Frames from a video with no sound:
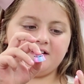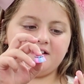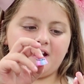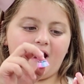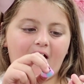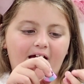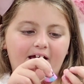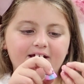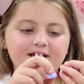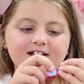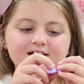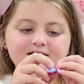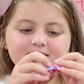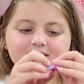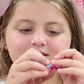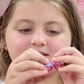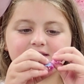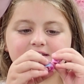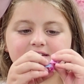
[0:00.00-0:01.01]
nice,
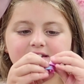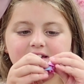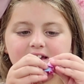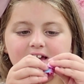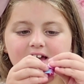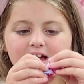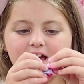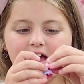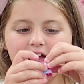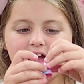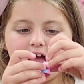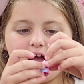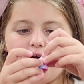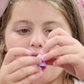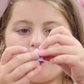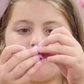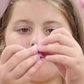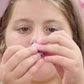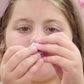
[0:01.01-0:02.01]

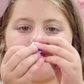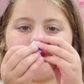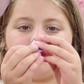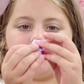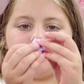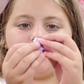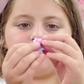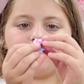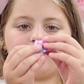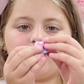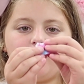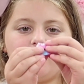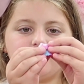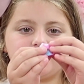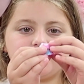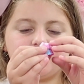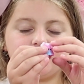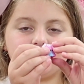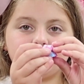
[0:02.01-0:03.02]
and then we have
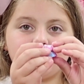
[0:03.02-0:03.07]
got a